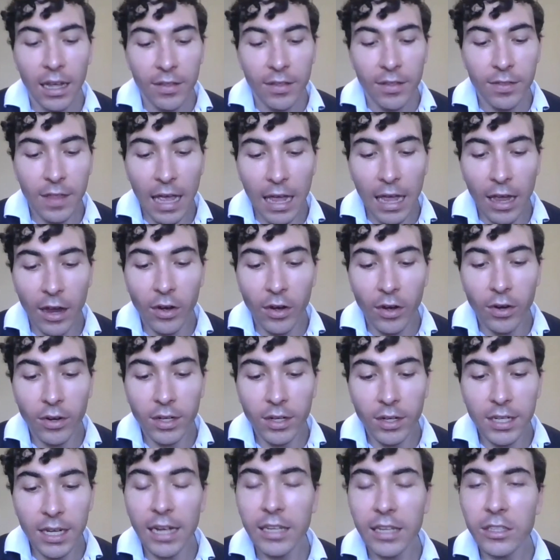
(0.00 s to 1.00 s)
their
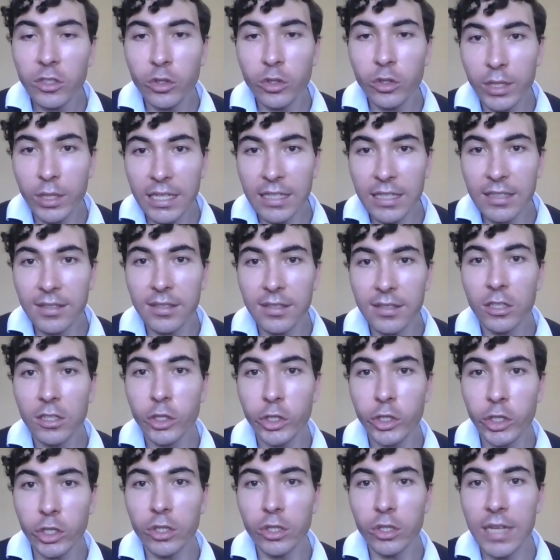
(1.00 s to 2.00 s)
countries
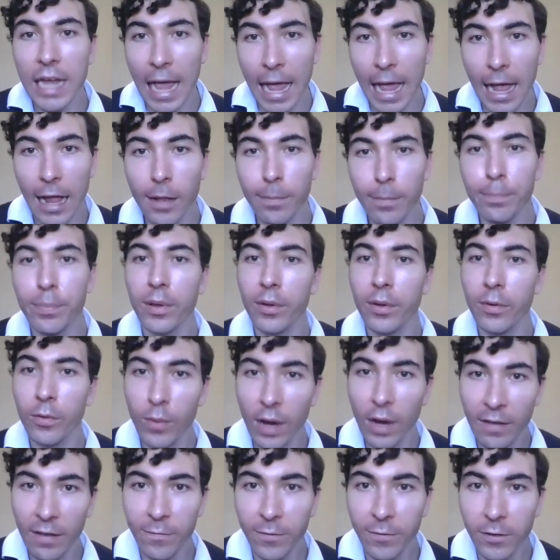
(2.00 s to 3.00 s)
should help
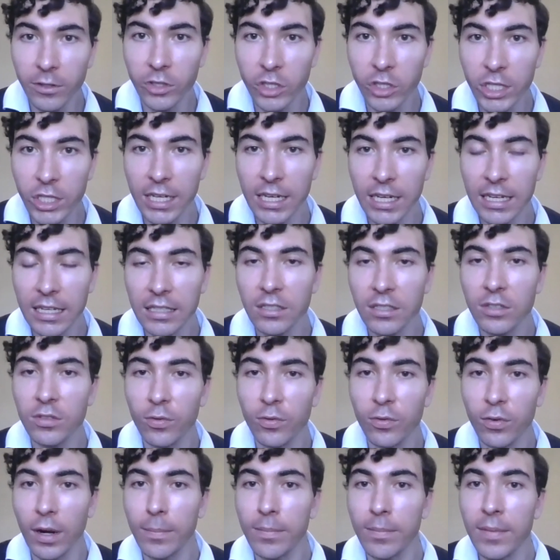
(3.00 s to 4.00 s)
refugees
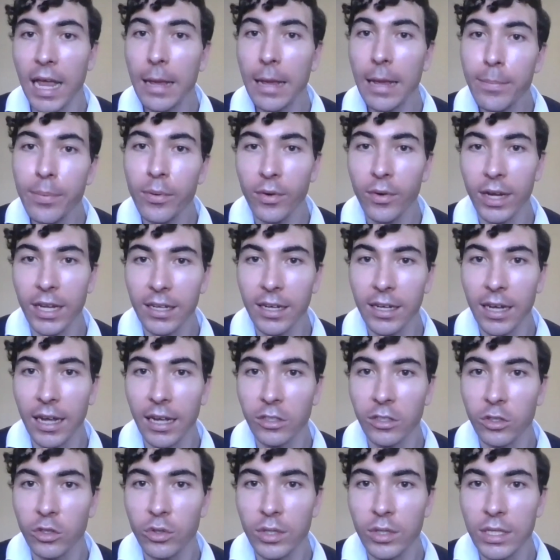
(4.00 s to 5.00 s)
from neighboring
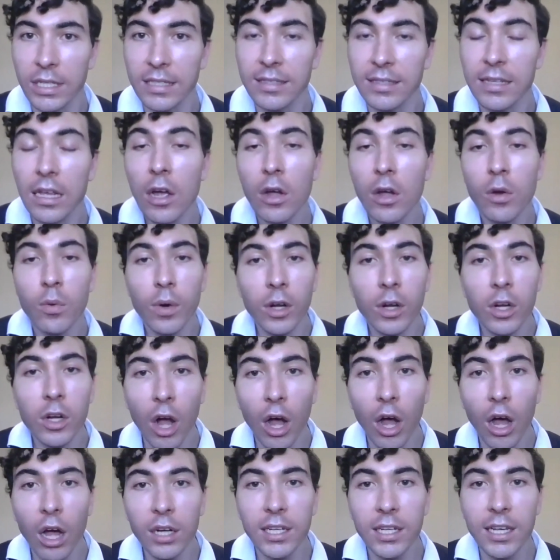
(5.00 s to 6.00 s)
countries,
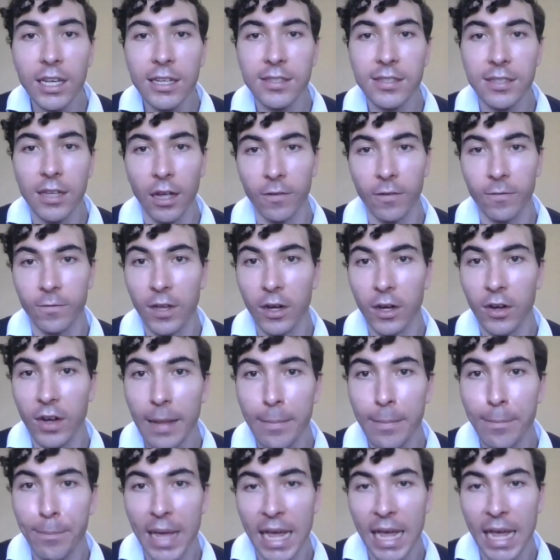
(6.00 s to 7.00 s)
regardless of their
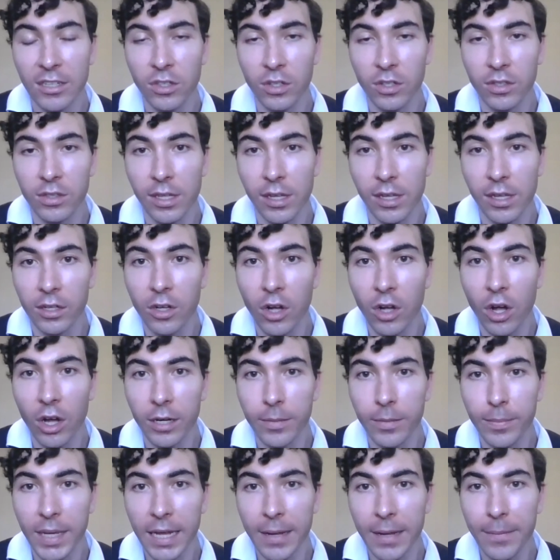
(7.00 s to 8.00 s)
impact on the
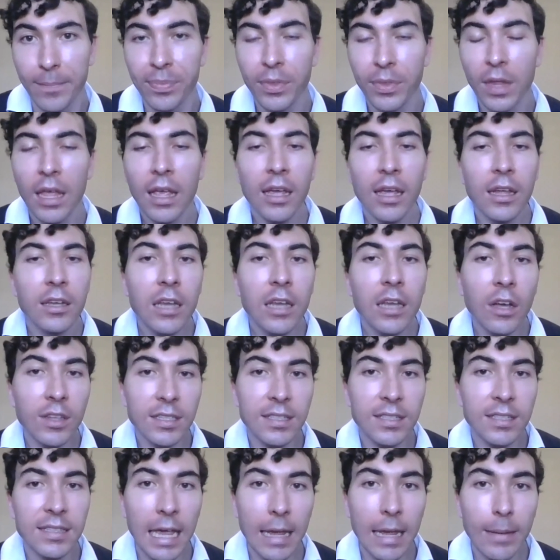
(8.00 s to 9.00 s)
economy. Now, the
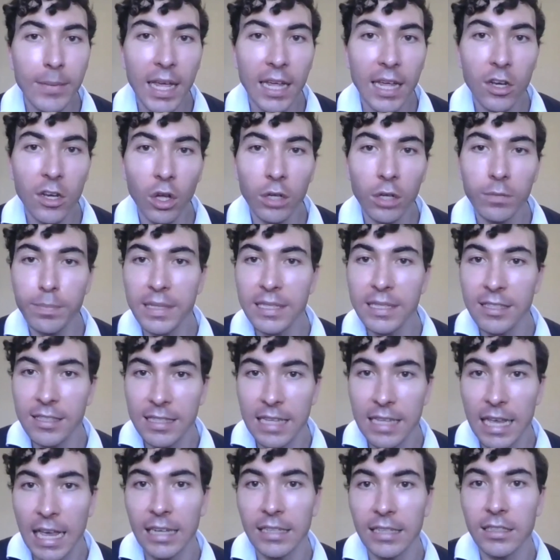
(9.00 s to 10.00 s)
same cannot be
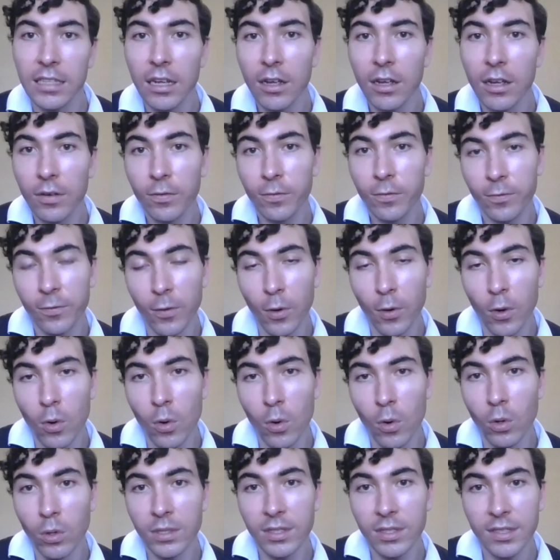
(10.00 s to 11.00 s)
said
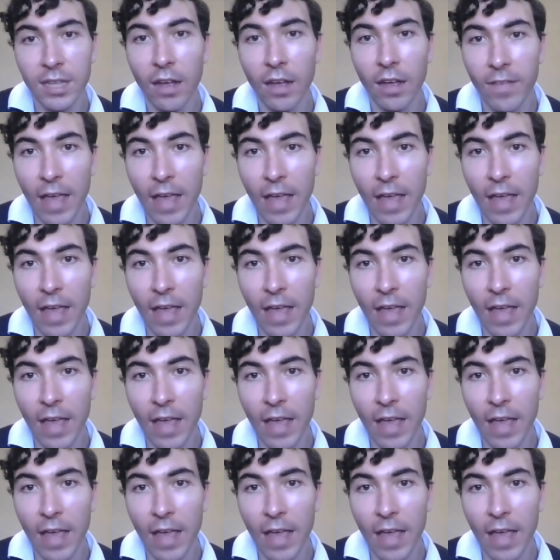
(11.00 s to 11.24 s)
for South